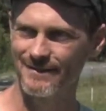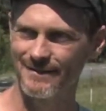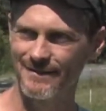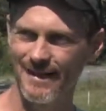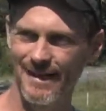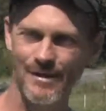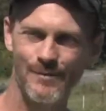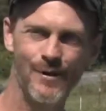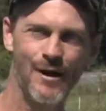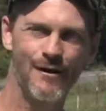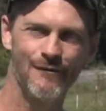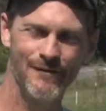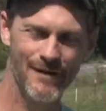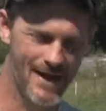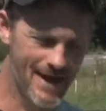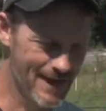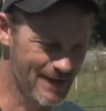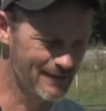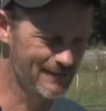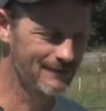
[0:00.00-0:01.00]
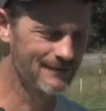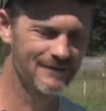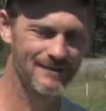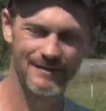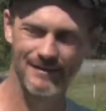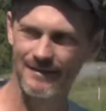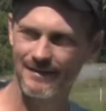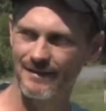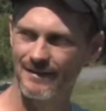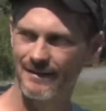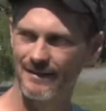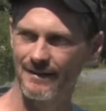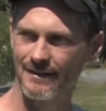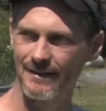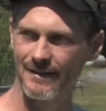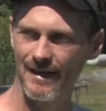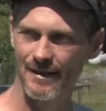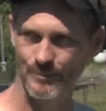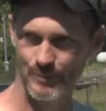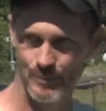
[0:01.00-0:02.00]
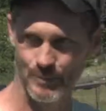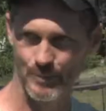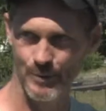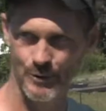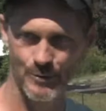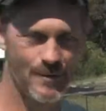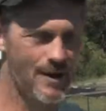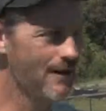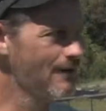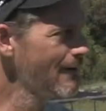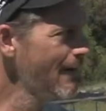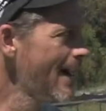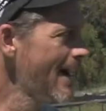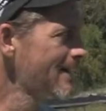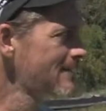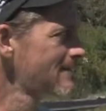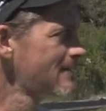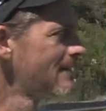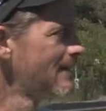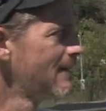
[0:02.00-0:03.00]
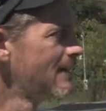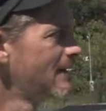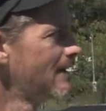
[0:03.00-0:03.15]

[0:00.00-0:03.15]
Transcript: take them off hay and put them on grass.